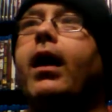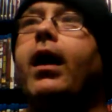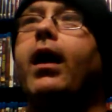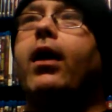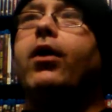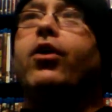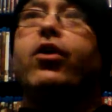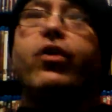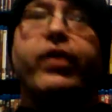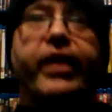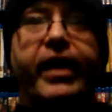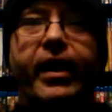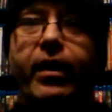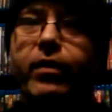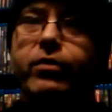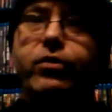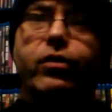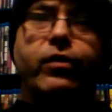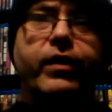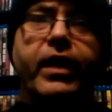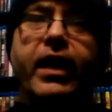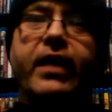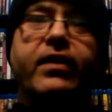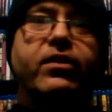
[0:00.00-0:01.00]
Her
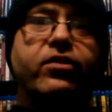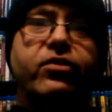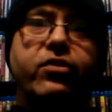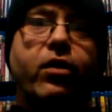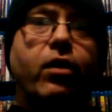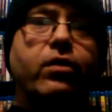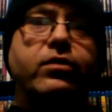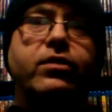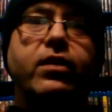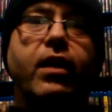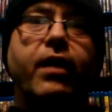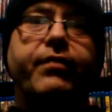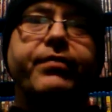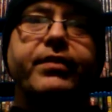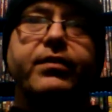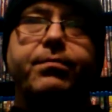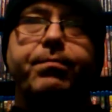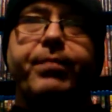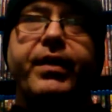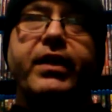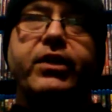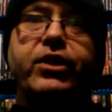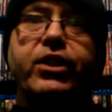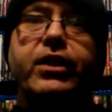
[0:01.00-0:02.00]
character kind of starts off as
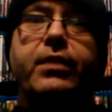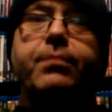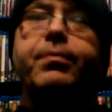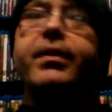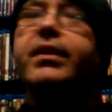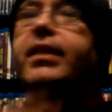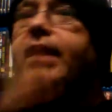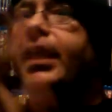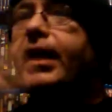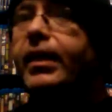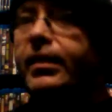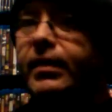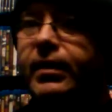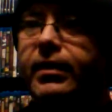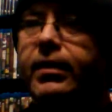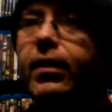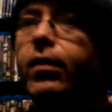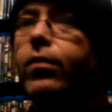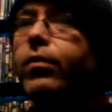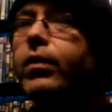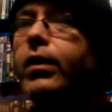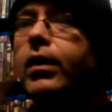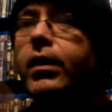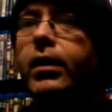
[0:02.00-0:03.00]
bitchy, but then, you
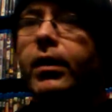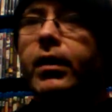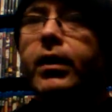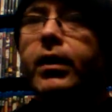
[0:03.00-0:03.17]
know,